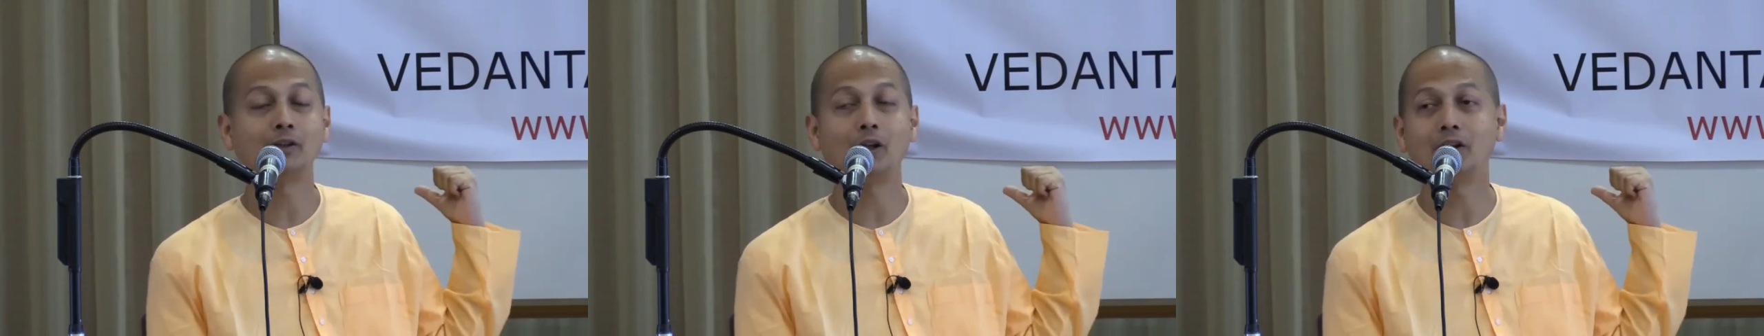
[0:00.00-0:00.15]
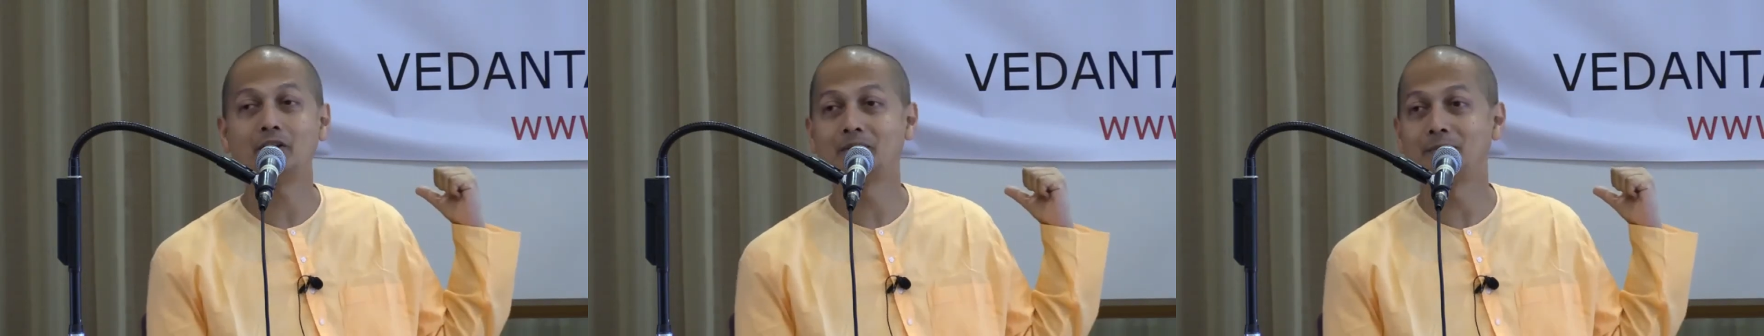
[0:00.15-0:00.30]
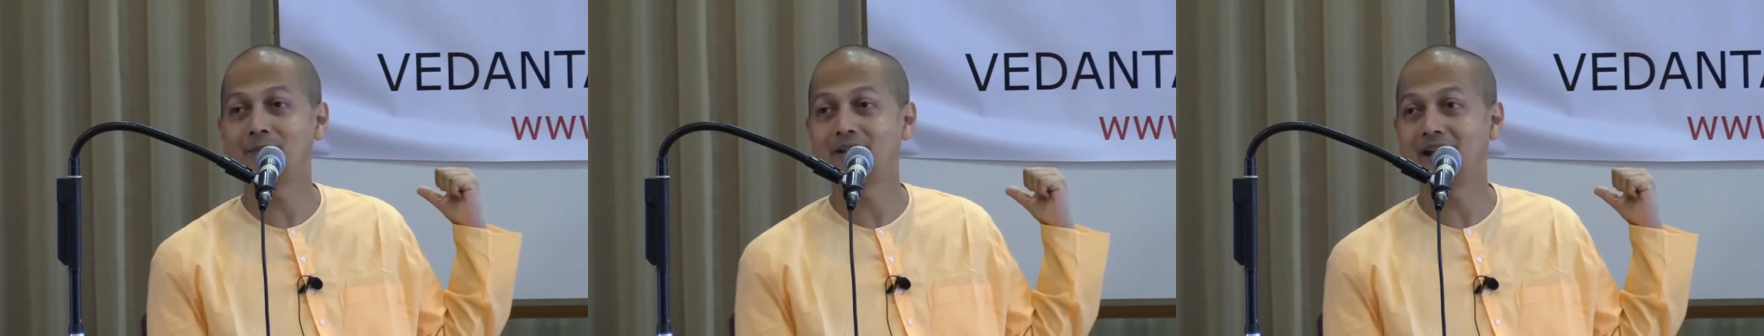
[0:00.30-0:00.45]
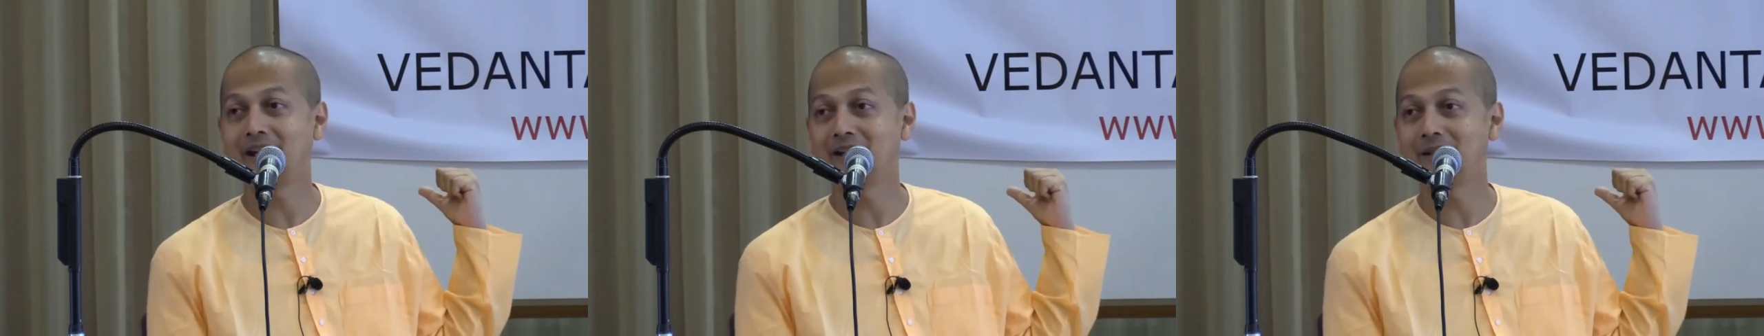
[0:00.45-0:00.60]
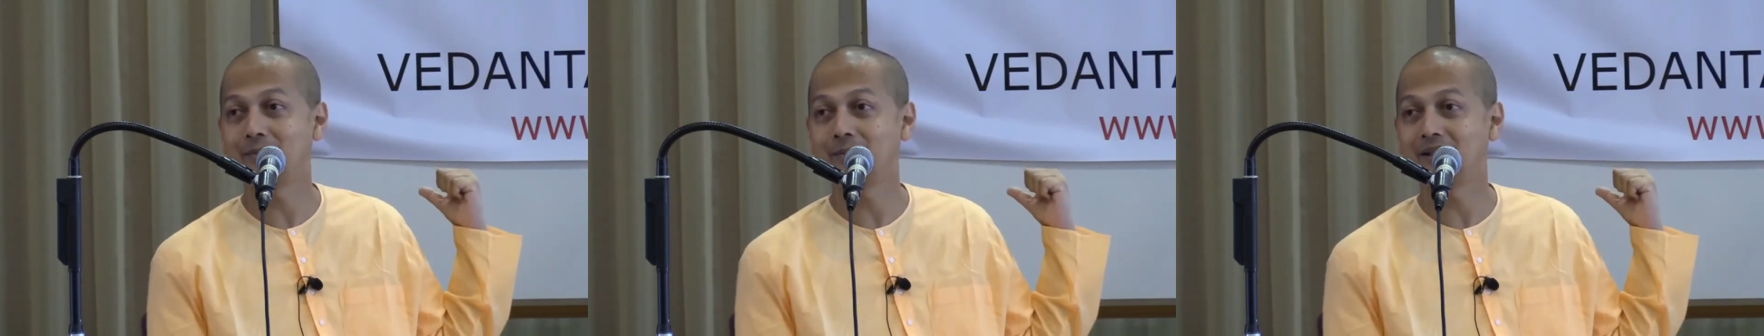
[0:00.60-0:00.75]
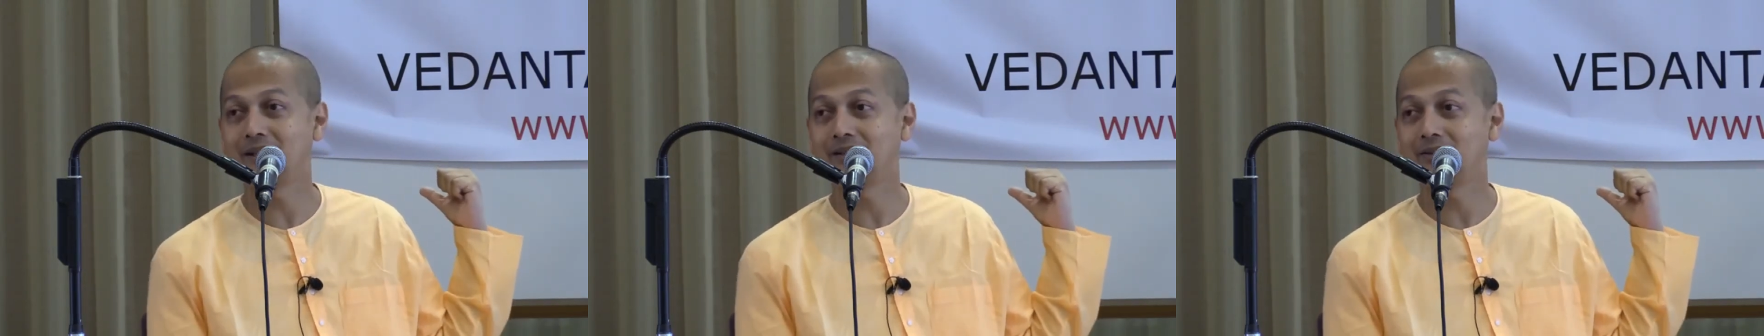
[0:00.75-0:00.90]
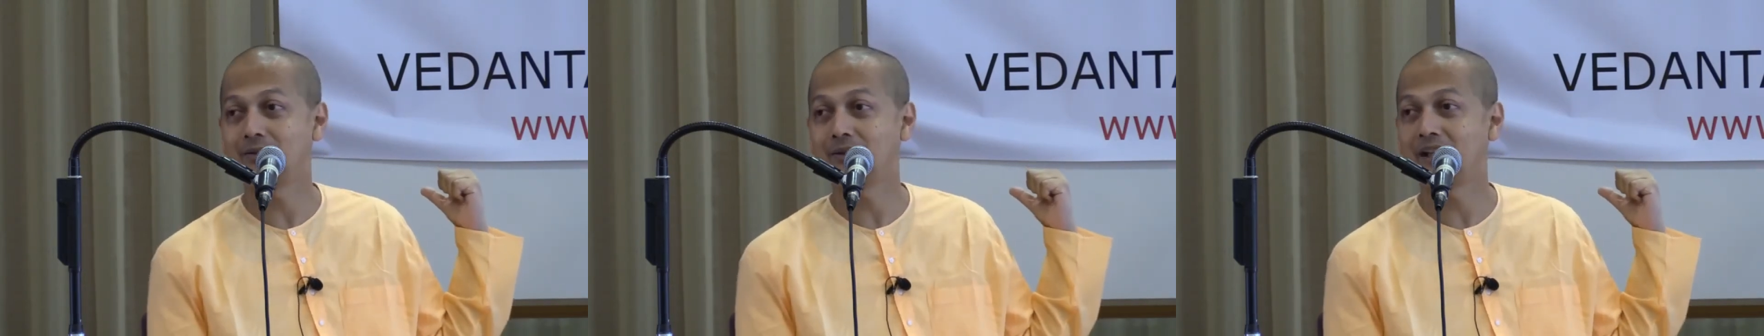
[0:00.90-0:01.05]
of dogs
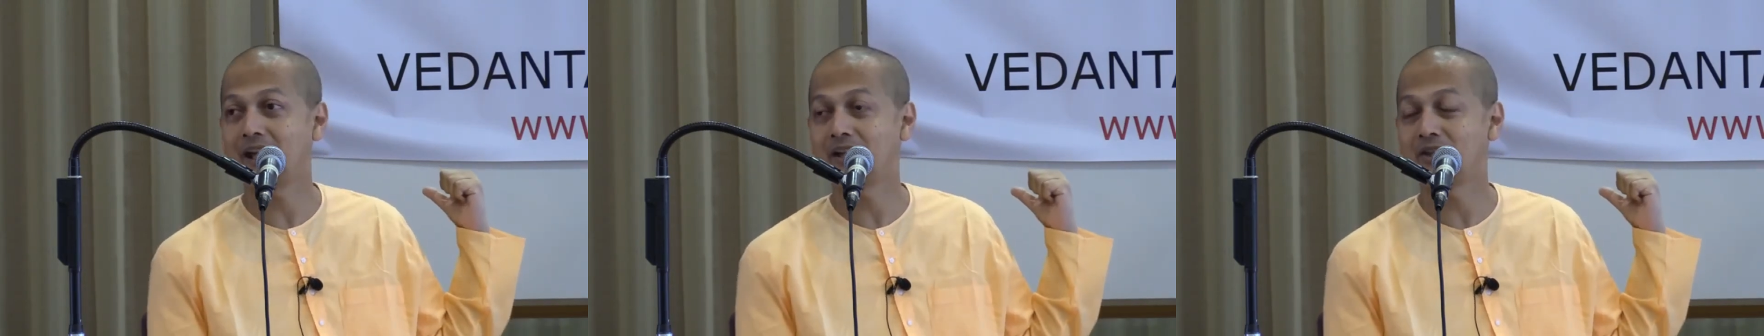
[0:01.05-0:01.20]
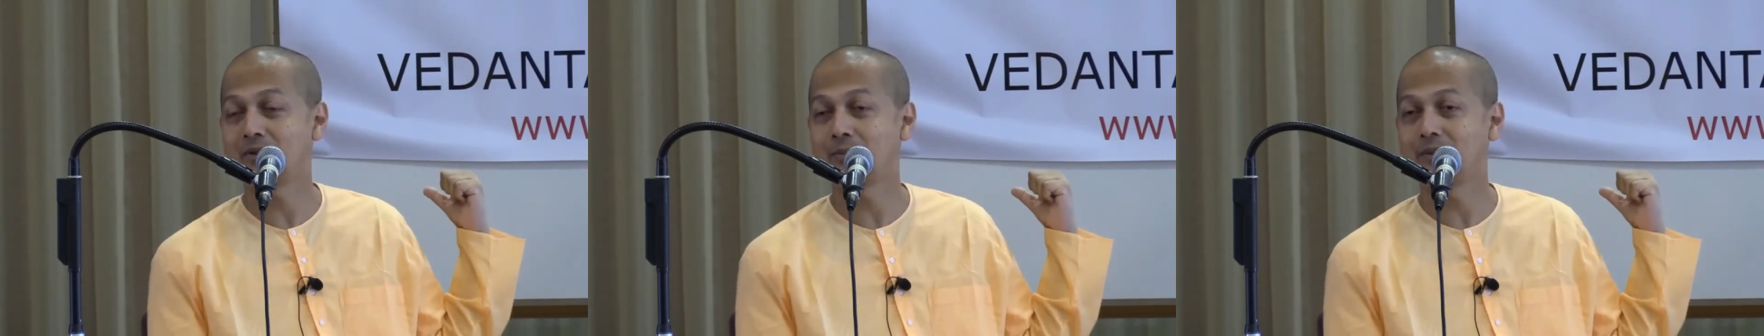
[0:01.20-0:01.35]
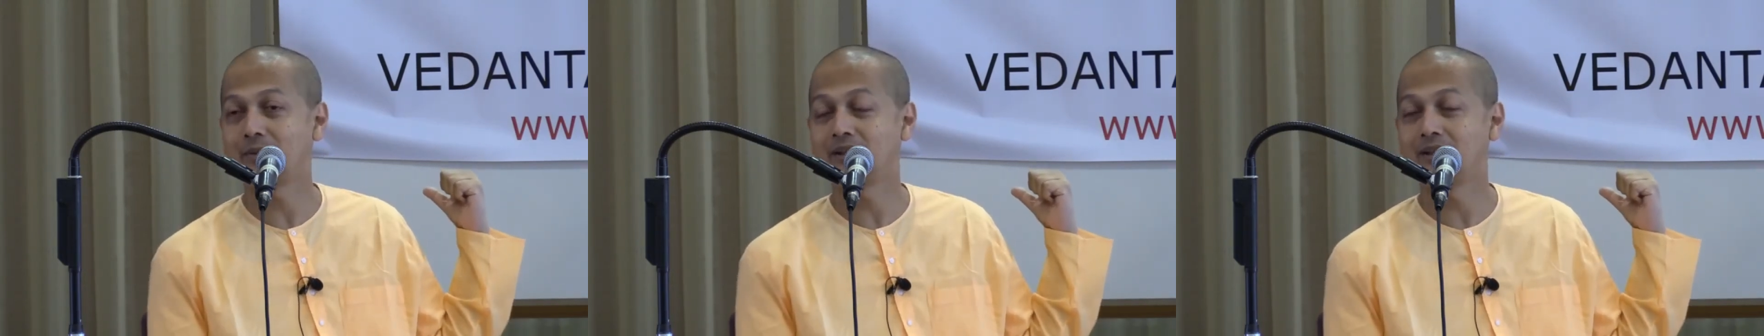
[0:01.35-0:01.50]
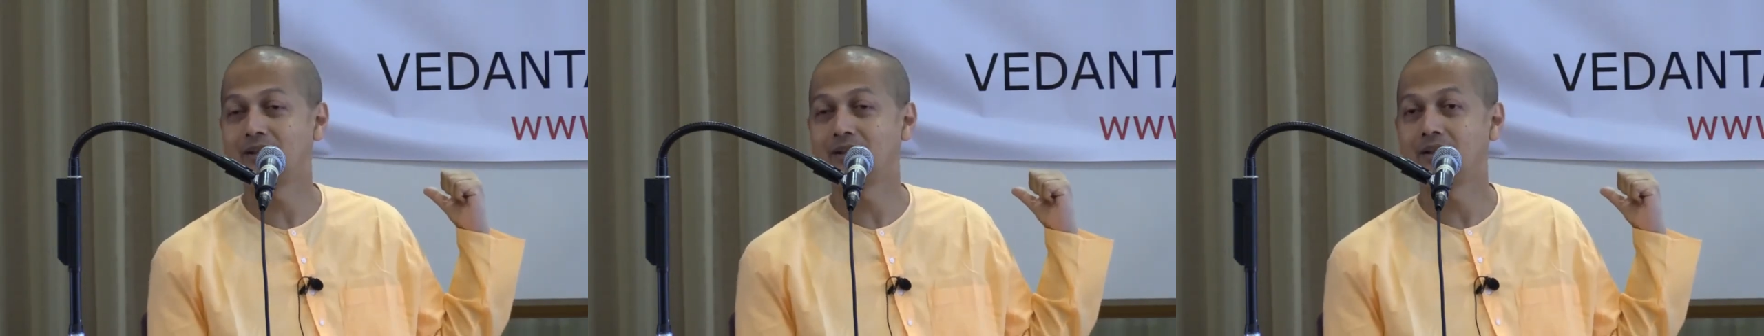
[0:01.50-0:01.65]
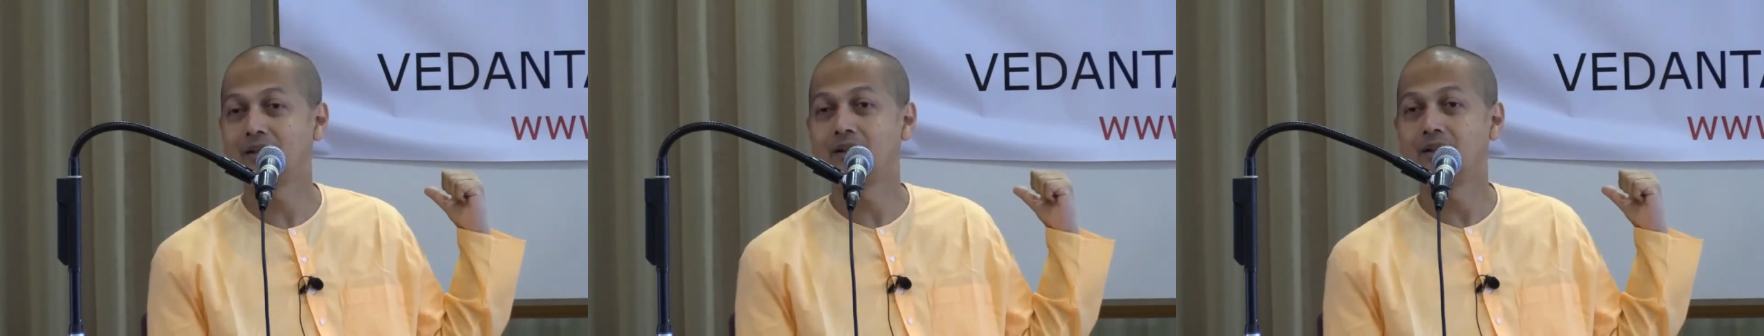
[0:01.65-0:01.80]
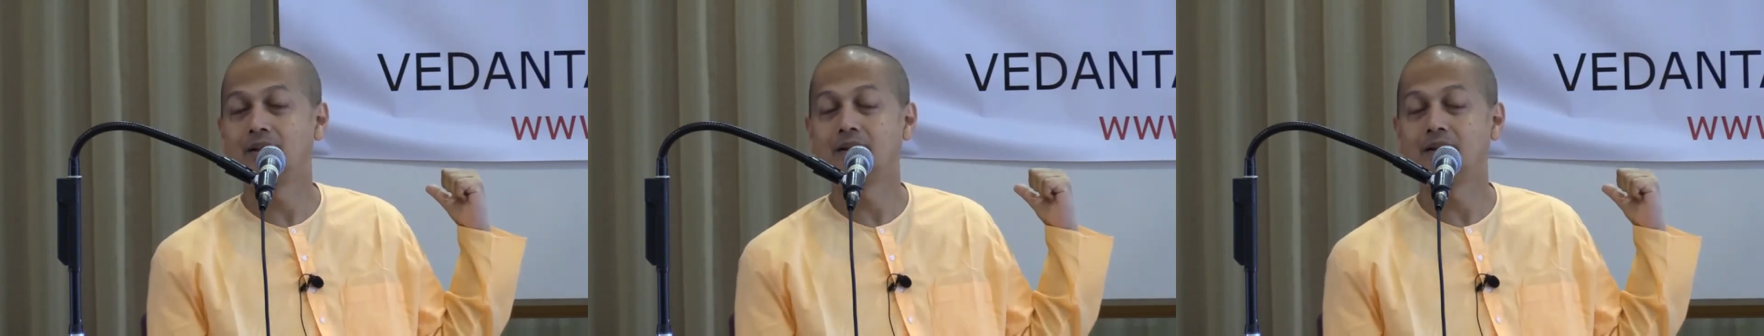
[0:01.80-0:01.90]
behind me to catch me.